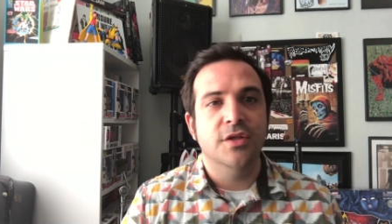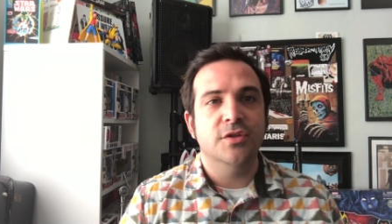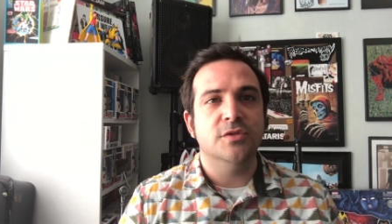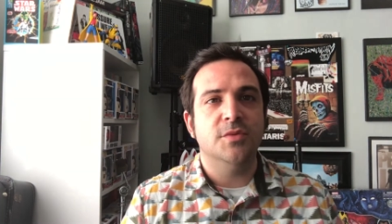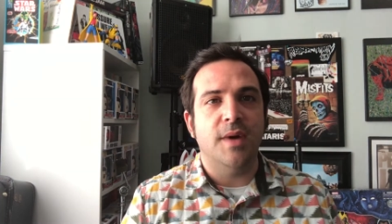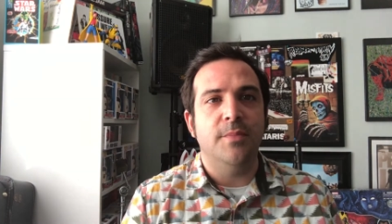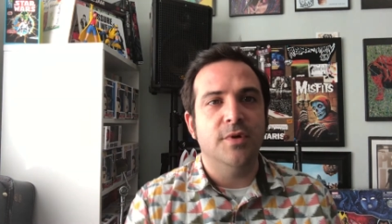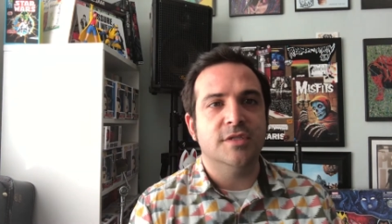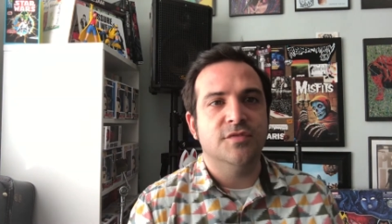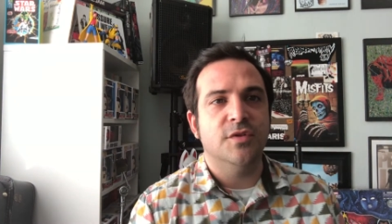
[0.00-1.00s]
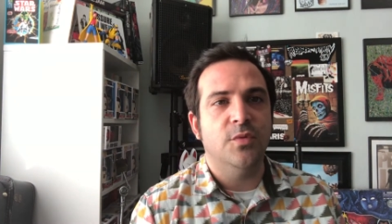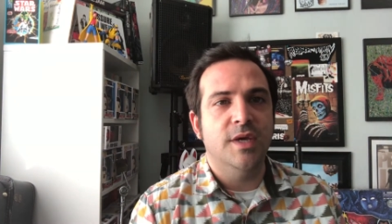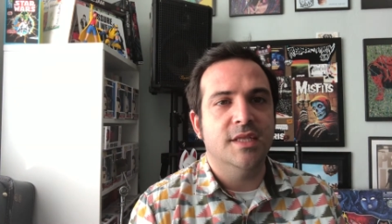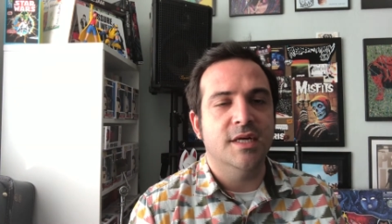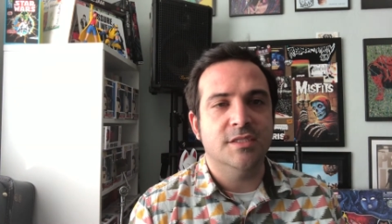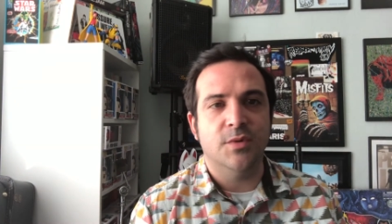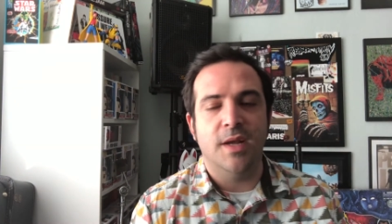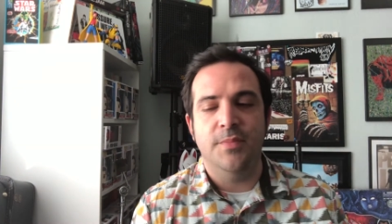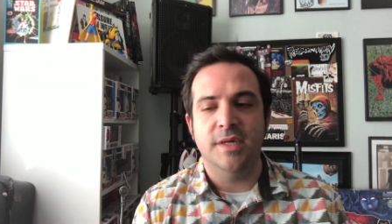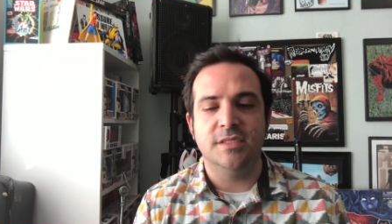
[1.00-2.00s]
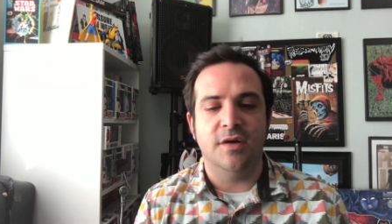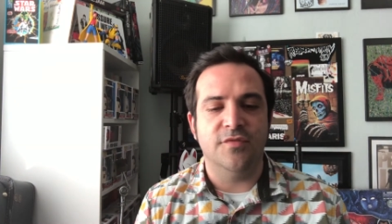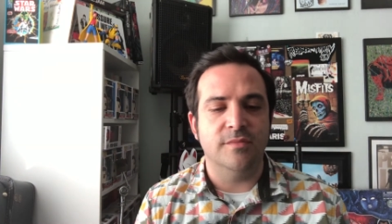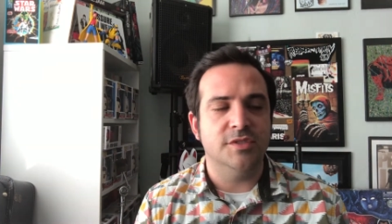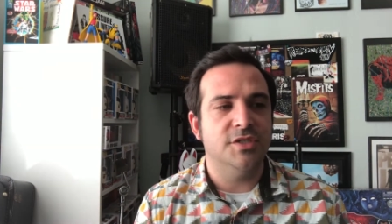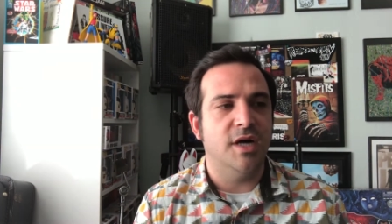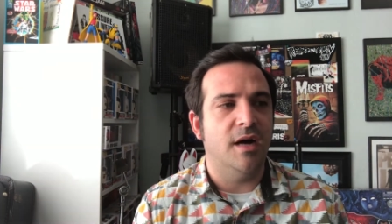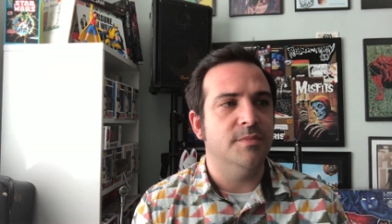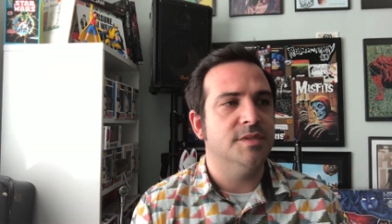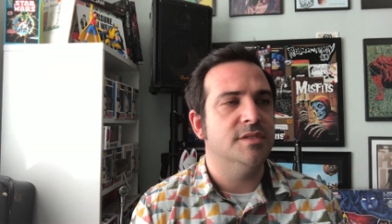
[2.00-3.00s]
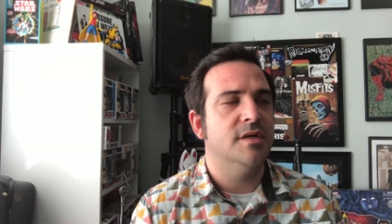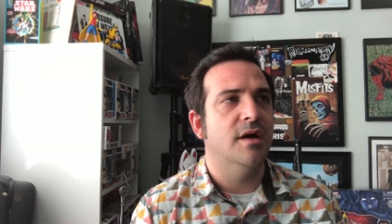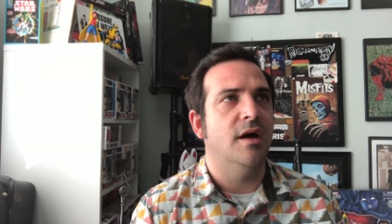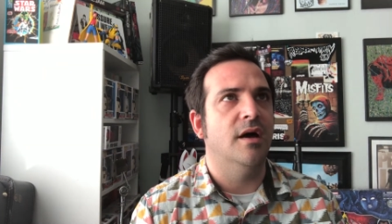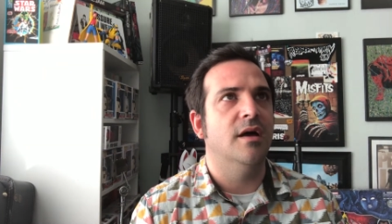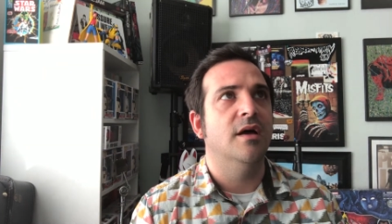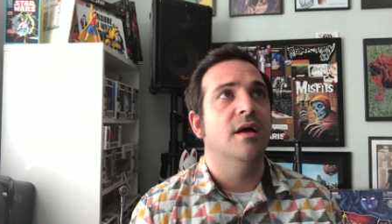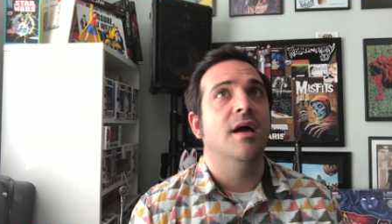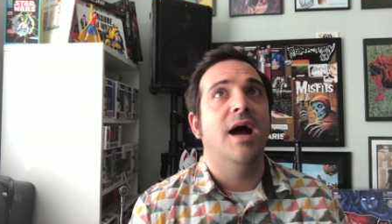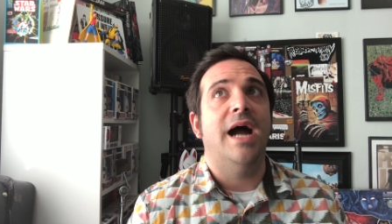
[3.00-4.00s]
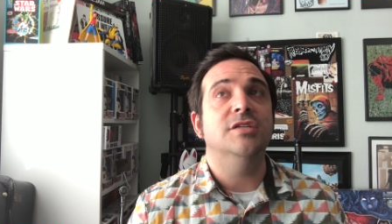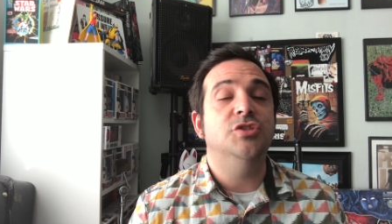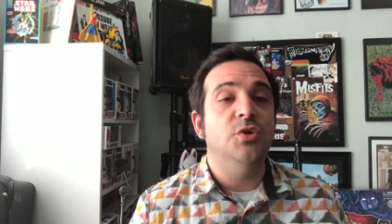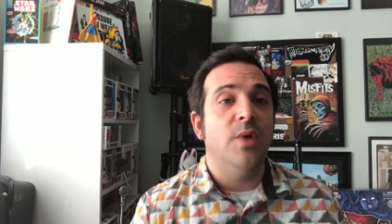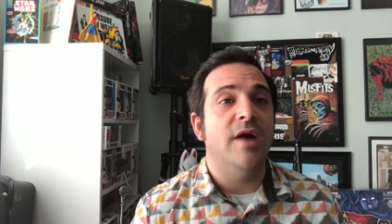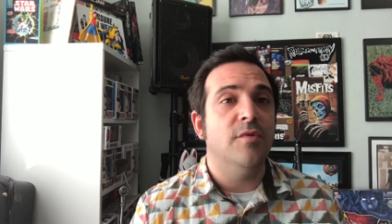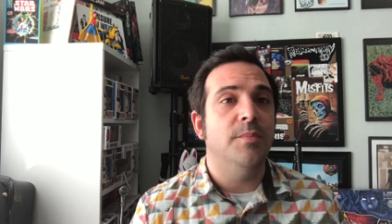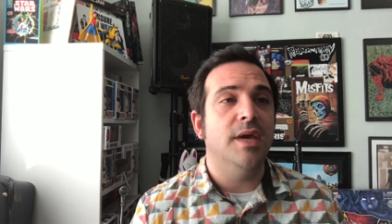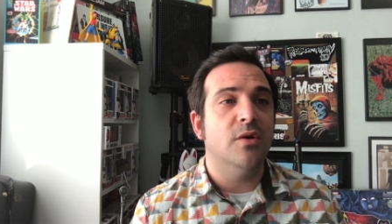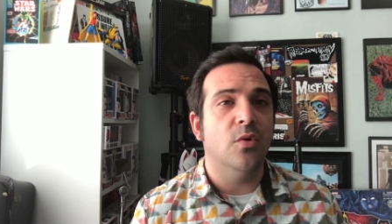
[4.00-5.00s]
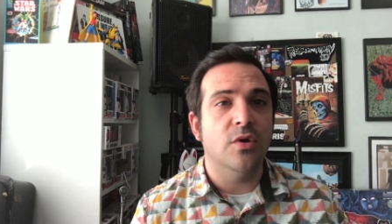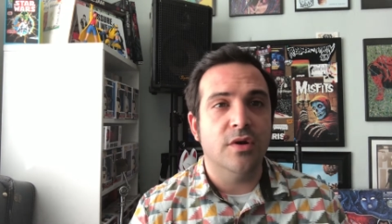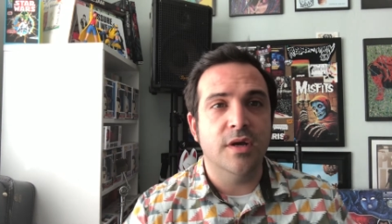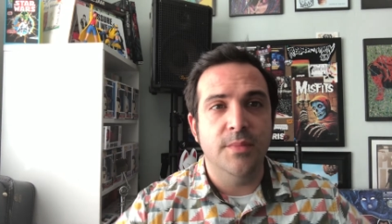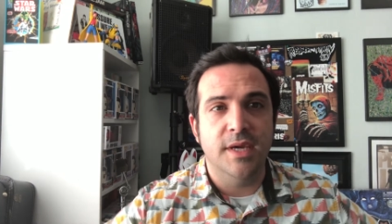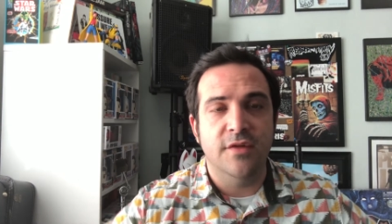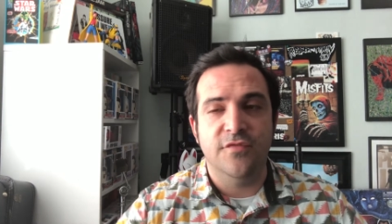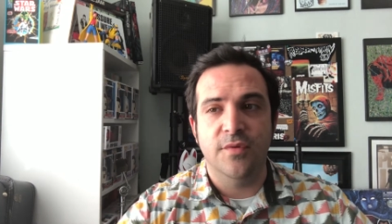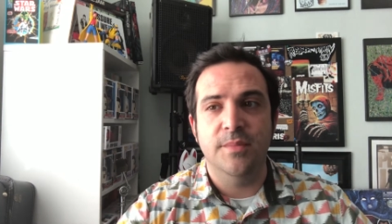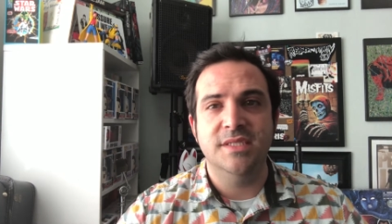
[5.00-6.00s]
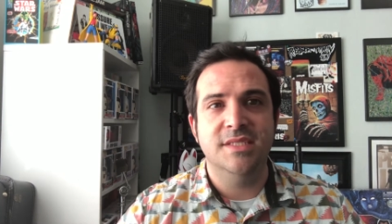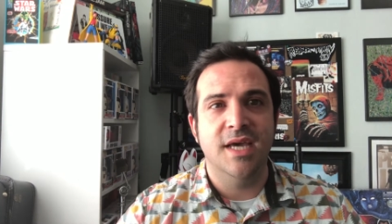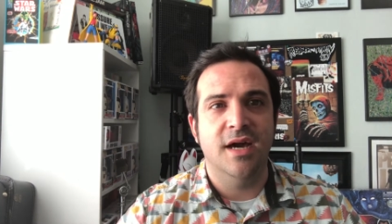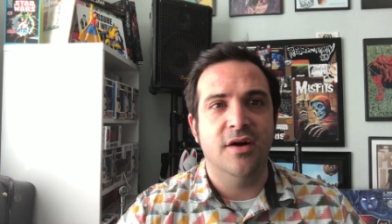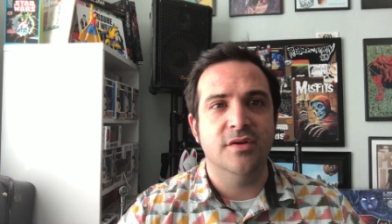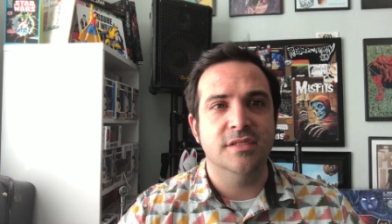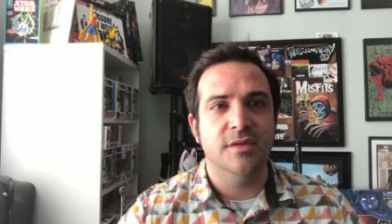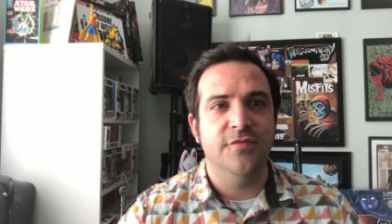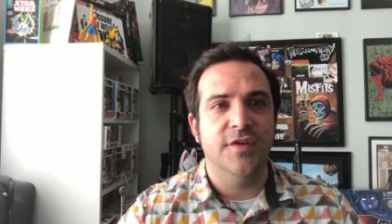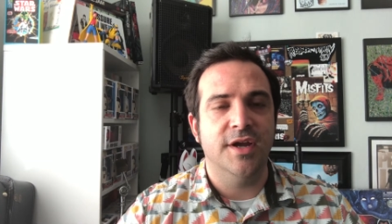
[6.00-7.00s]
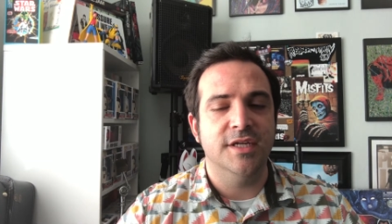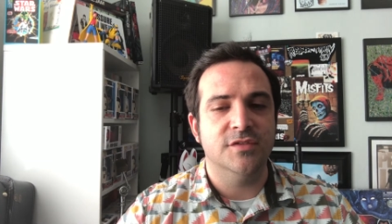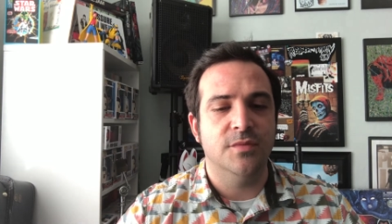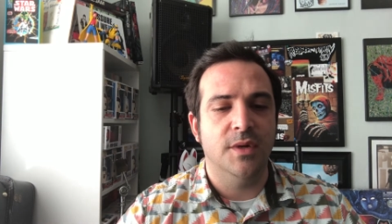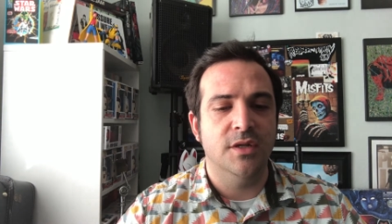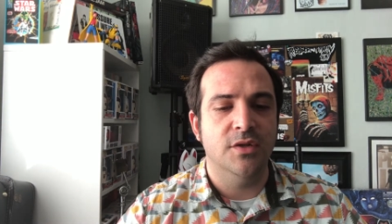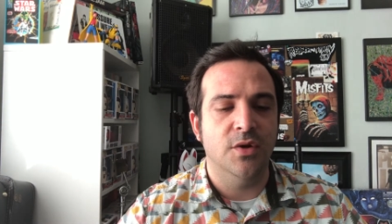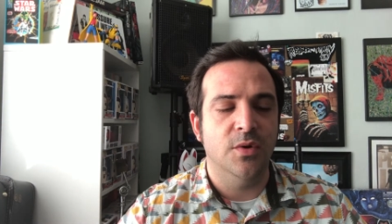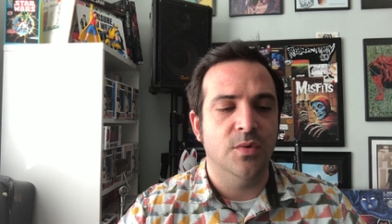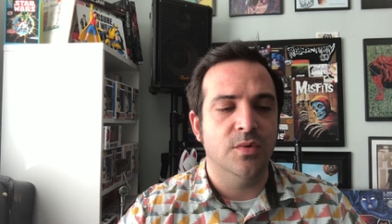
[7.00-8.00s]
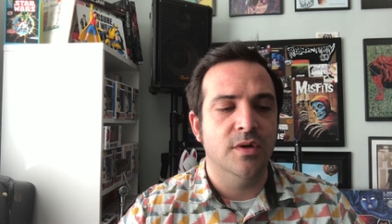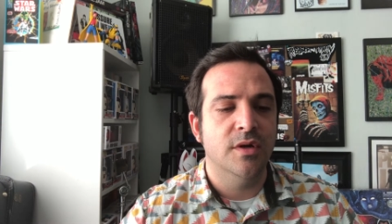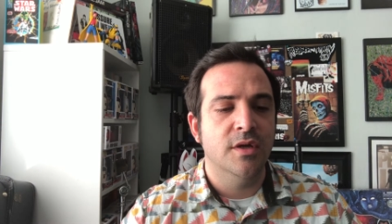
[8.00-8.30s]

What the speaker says: Those are my books for the week. That's what I picked up from shops. I do have a big order coming in from Midtown and some variants from Unknown.